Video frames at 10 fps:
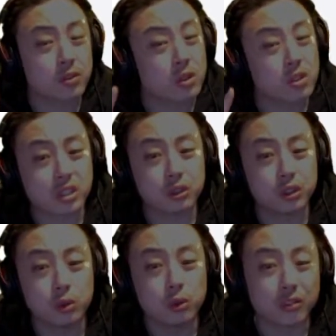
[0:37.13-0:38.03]
her skill
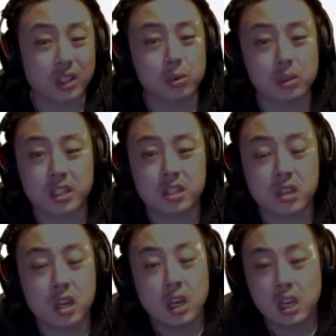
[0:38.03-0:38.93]
2 Flame Release
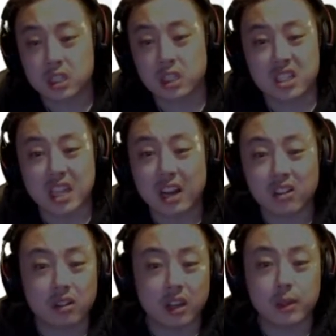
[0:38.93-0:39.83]
is going to attack
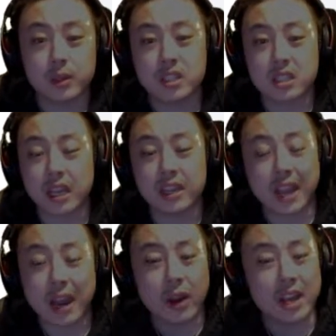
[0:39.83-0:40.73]
all enemies and
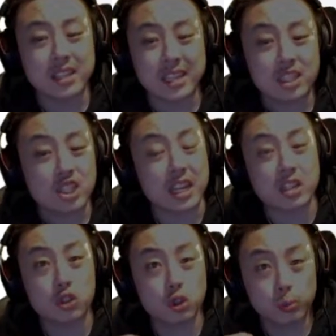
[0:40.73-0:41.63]
now has a
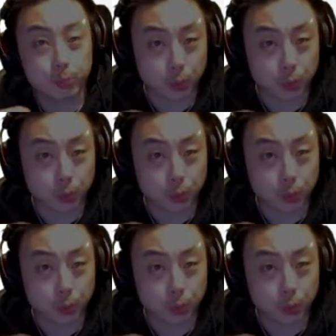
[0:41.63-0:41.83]
chance to